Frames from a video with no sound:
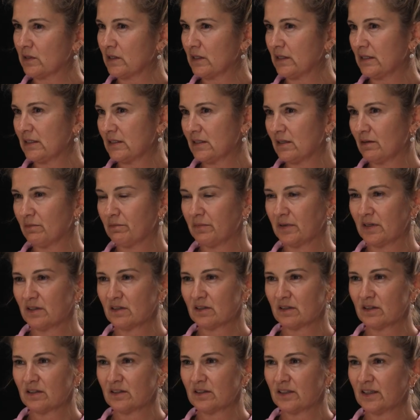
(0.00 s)
things in
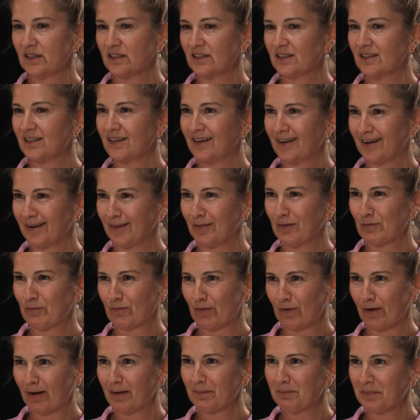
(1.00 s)
business is getting the
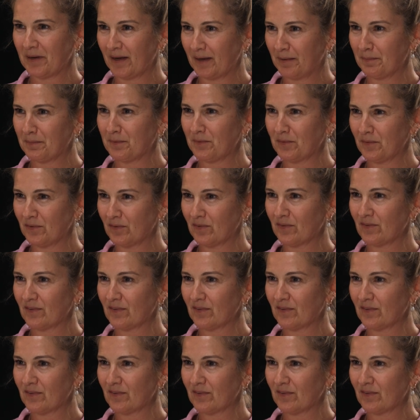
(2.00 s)
right people